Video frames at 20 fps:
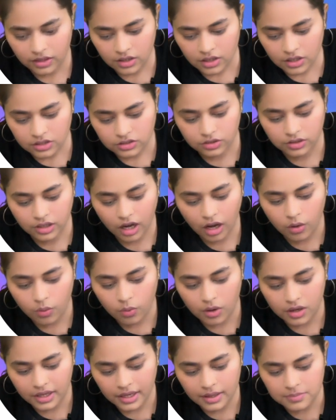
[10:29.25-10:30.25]
So now
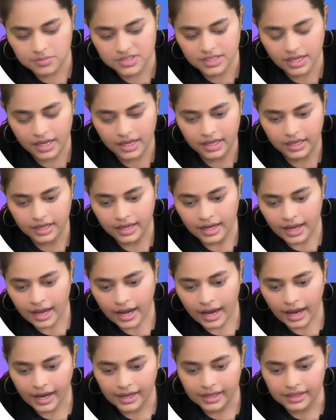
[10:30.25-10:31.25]
what I am saying,
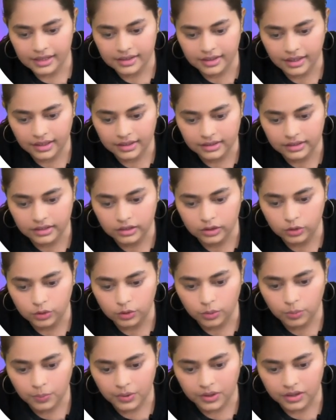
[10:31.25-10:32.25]
I'll run the
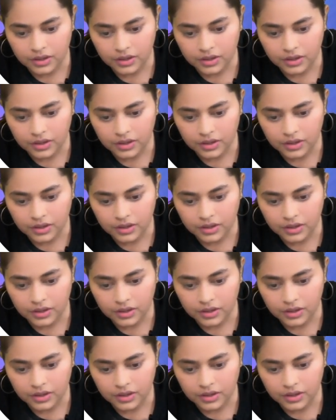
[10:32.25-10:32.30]
loop